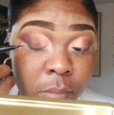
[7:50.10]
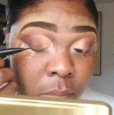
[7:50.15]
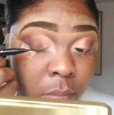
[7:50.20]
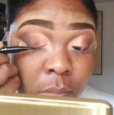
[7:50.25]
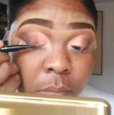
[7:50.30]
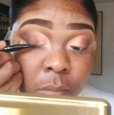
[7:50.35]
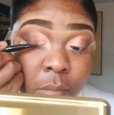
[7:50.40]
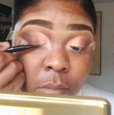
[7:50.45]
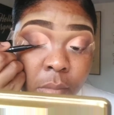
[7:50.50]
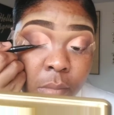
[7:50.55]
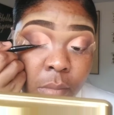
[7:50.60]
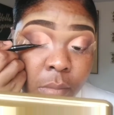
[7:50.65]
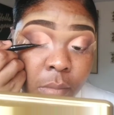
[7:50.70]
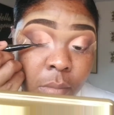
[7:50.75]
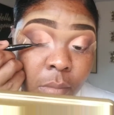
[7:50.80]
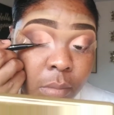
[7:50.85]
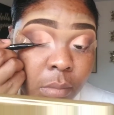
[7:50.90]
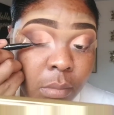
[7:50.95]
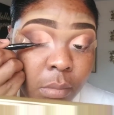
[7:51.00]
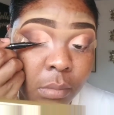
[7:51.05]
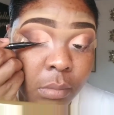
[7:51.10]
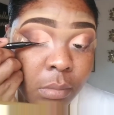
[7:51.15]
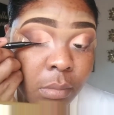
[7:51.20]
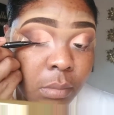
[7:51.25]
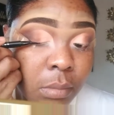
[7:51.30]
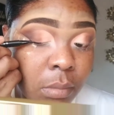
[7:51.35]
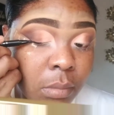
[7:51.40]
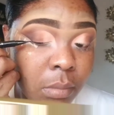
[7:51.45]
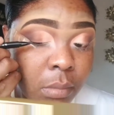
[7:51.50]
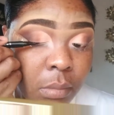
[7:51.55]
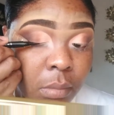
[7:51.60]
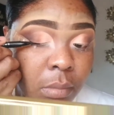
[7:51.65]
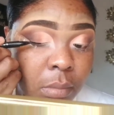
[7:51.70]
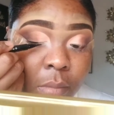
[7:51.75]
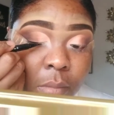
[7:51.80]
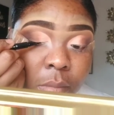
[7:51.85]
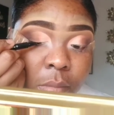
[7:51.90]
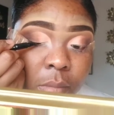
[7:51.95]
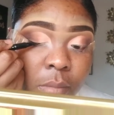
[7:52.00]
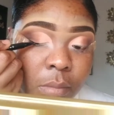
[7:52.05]
liner.
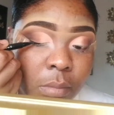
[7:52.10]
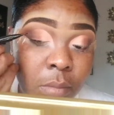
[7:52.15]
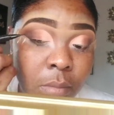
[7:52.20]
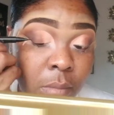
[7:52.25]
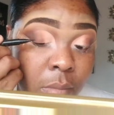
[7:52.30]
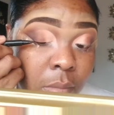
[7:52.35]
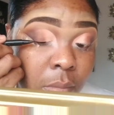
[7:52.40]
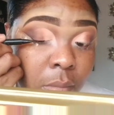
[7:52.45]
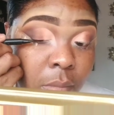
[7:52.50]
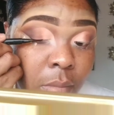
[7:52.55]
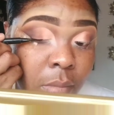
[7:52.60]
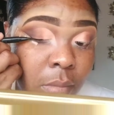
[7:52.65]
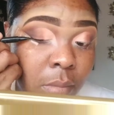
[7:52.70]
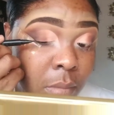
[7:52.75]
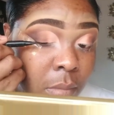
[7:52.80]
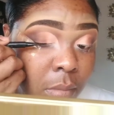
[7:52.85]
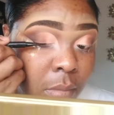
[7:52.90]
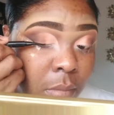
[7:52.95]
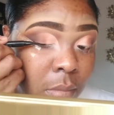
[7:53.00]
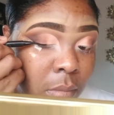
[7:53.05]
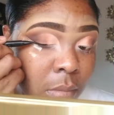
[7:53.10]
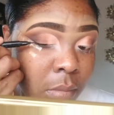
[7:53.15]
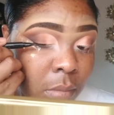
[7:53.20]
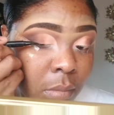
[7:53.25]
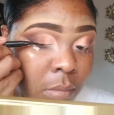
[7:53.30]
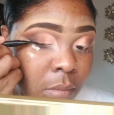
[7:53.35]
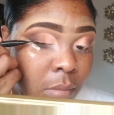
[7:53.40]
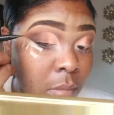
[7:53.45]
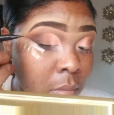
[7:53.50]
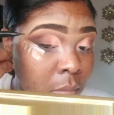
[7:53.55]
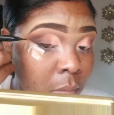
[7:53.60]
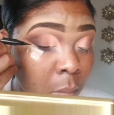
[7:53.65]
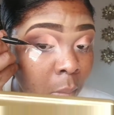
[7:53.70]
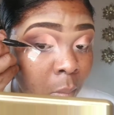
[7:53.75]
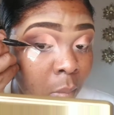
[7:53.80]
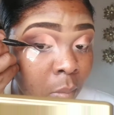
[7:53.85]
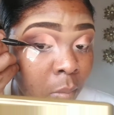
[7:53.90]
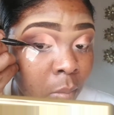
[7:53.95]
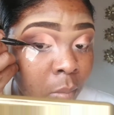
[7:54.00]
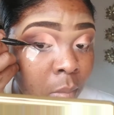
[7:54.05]
It's like it's a
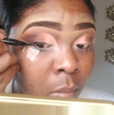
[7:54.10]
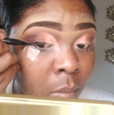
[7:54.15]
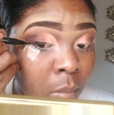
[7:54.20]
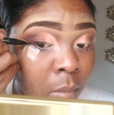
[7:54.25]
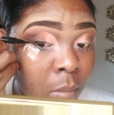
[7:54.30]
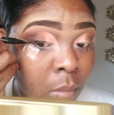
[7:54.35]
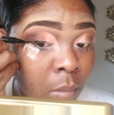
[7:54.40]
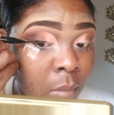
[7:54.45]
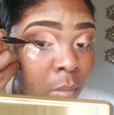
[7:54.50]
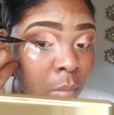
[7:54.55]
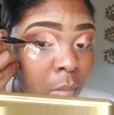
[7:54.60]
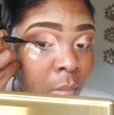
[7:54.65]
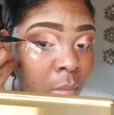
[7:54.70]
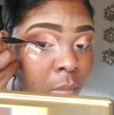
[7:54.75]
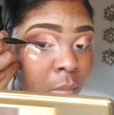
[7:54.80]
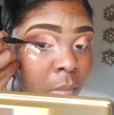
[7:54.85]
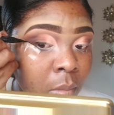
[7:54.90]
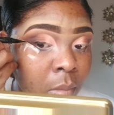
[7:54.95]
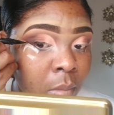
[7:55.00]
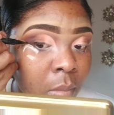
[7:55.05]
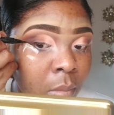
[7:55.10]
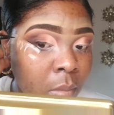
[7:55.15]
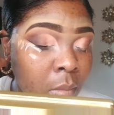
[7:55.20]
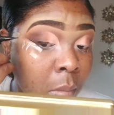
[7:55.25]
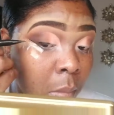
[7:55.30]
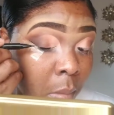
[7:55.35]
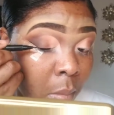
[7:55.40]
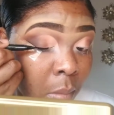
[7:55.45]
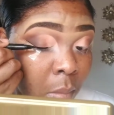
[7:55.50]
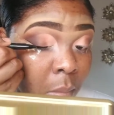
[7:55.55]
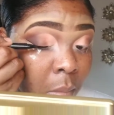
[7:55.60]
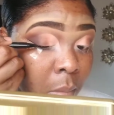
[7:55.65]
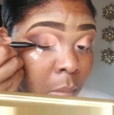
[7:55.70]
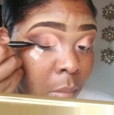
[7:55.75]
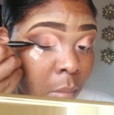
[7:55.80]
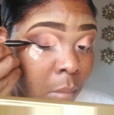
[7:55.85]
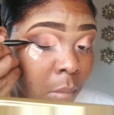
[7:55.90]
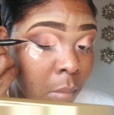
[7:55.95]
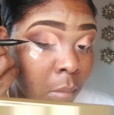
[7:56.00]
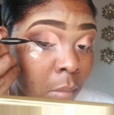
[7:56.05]
black, what's the name of this liner?
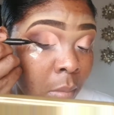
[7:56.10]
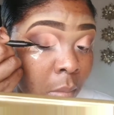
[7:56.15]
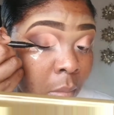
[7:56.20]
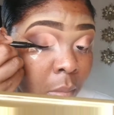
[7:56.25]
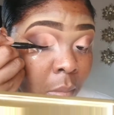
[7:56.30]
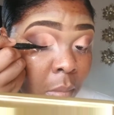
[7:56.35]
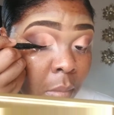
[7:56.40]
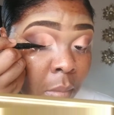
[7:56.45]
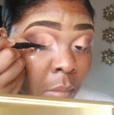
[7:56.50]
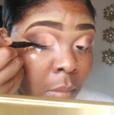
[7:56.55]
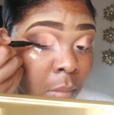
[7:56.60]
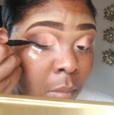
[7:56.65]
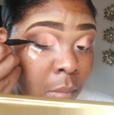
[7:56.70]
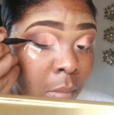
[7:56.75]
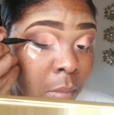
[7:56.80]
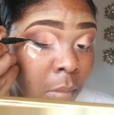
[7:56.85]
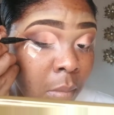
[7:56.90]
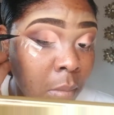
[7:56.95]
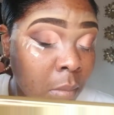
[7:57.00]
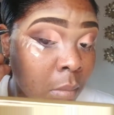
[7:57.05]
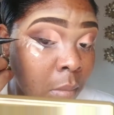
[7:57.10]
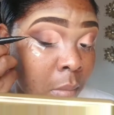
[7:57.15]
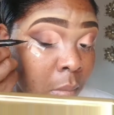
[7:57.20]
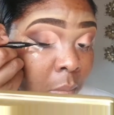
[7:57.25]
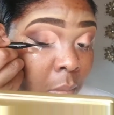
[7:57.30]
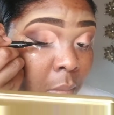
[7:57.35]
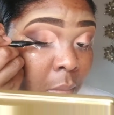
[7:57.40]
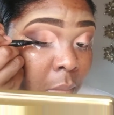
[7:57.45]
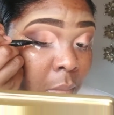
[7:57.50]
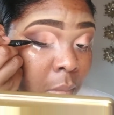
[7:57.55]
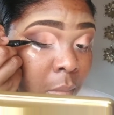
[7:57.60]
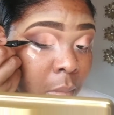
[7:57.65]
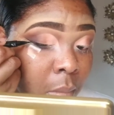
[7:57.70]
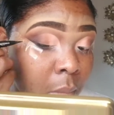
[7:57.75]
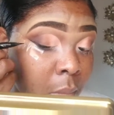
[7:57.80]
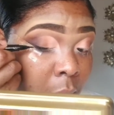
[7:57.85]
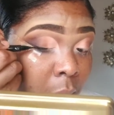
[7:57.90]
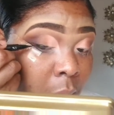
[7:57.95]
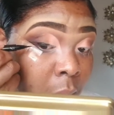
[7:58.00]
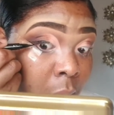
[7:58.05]
It's a
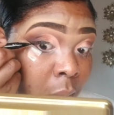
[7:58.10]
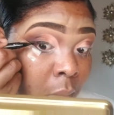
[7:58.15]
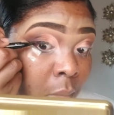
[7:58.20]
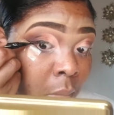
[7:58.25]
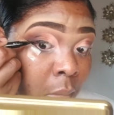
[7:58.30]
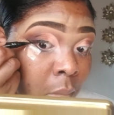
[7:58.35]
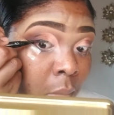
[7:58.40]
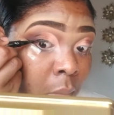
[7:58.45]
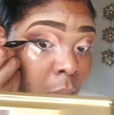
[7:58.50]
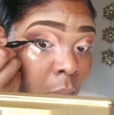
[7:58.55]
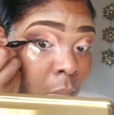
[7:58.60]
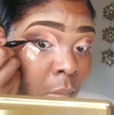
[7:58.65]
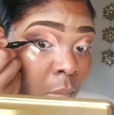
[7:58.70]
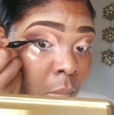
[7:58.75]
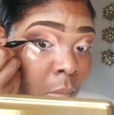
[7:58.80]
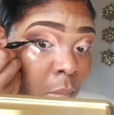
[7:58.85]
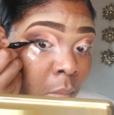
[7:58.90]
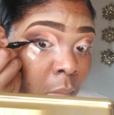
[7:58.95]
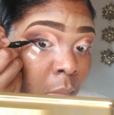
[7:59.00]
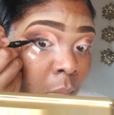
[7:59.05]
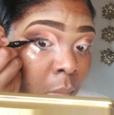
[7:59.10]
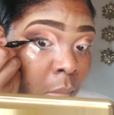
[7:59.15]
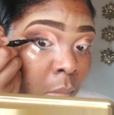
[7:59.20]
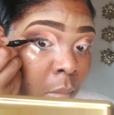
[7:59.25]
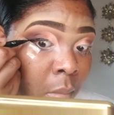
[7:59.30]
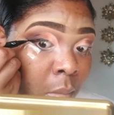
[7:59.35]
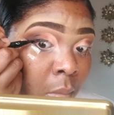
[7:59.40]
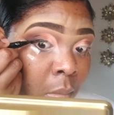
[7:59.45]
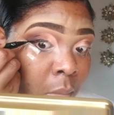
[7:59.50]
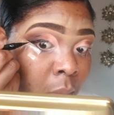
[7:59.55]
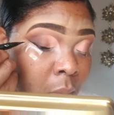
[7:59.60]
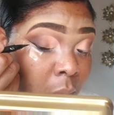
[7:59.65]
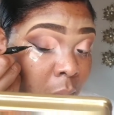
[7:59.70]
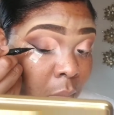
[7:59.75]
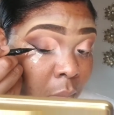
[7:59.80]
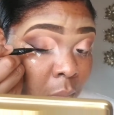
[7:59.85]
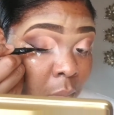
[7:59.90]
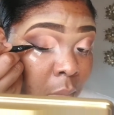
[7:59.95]
brushstroke liner, and